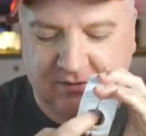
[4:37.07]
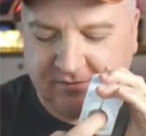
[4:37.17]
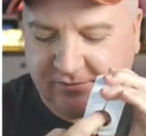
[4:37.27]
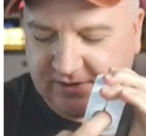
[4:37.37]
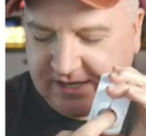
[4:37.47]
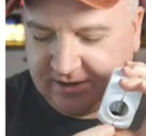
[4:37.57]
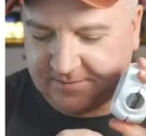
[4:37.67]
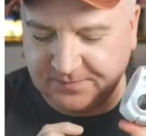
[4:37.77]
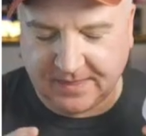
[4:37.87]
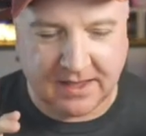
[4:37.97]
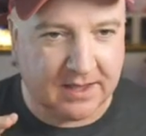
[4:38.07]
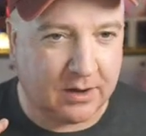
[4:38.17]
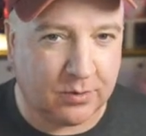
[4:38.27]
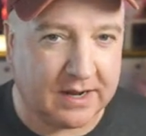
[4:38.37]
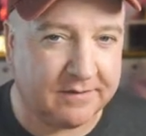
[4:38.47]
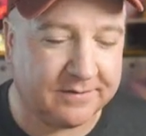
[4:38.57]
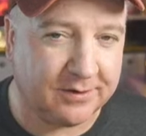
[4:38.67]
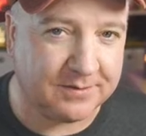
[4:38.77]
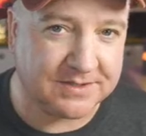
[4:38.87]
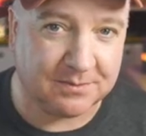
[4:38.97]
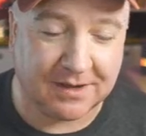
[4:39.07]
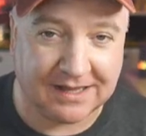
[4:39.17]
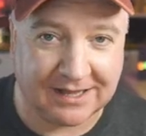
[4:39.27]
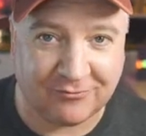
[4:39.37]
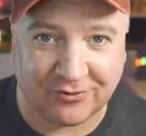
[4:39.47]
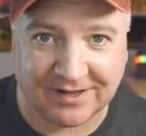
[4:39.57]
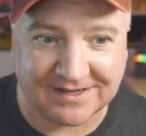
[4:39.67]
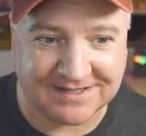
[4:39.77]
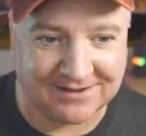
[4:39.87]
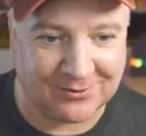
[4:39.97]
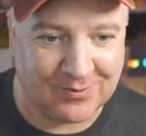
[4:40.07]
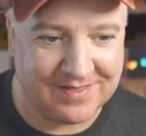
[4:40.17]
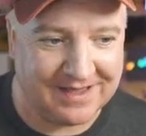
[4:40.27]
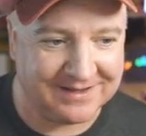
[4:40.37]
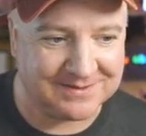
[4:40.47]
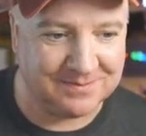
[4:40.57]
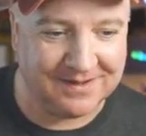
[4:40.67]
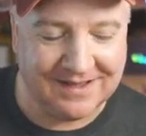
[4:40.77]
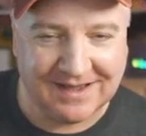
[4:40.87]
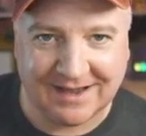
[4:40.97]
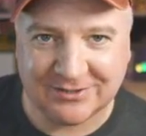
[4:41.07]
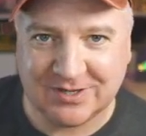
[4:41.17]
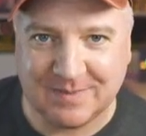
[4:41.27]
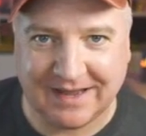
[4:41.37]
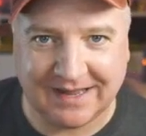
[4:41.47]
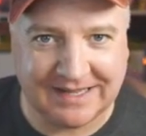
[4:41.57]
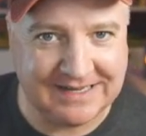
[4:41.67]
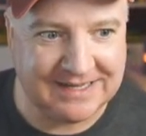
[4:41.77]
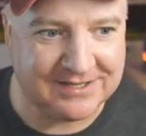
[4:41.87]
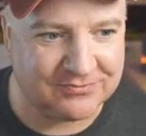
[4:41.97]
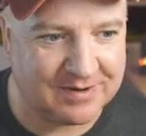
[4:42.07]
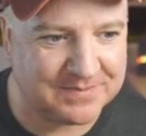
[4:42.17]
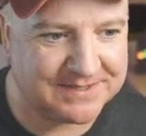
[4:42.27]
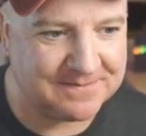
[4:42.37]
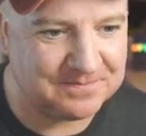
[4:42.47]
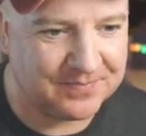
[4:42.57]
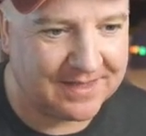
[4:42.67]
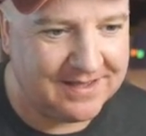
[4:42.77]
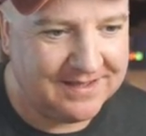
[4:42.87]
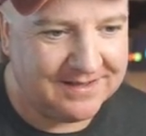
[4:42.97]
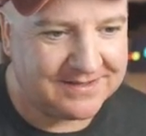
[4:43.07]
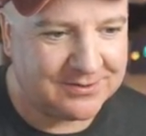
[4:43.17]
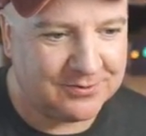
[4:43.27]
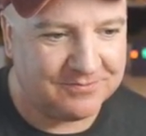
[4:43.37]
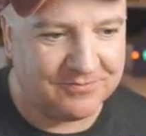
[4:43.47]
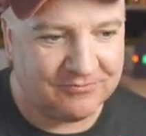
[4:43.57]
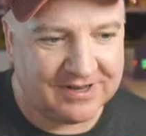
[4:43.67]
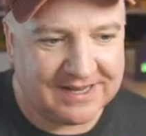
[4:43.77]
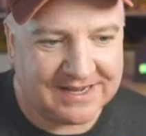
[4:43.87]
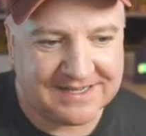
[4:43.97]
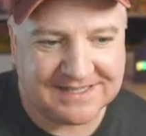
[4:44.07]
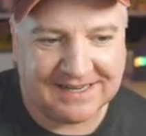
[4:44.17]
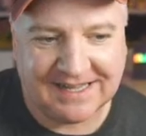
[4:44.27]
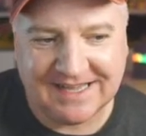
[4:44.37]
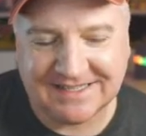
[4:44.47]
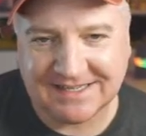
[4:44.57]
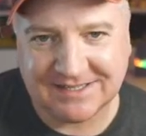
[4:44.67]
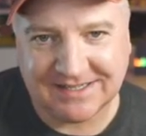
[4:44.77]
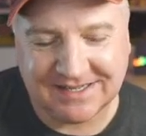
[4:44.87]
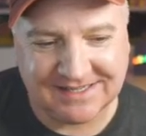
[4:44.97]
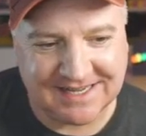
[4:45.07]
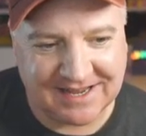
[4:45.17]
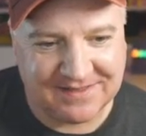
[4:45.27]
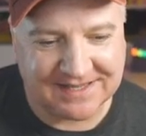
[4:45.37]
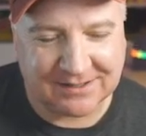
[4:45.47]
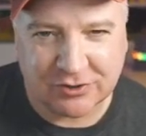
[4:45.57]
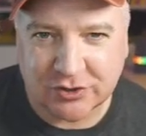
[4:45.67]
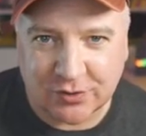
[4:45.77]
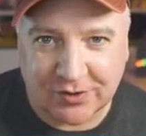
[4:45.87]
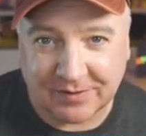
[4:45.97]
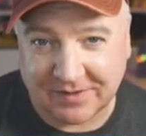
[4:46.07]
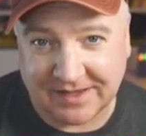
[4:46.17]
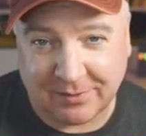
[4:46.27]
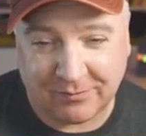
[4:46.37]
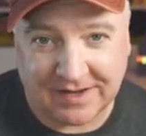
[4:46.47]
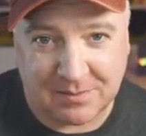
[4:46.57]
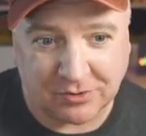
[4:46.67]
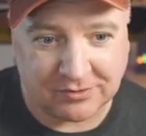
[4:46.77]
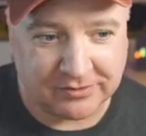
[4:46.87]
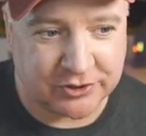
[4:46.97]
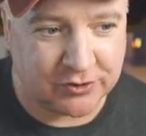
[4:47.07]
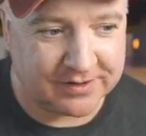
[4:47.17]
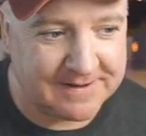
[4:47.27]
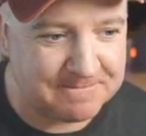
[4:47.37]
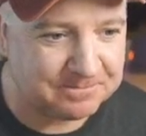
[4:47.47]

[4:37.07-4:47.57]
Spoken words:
at the front here. I'm going to have some electronics go in there, some RGB LED strips. So really nice and easy to design this. I'll show you the 3D model shortly.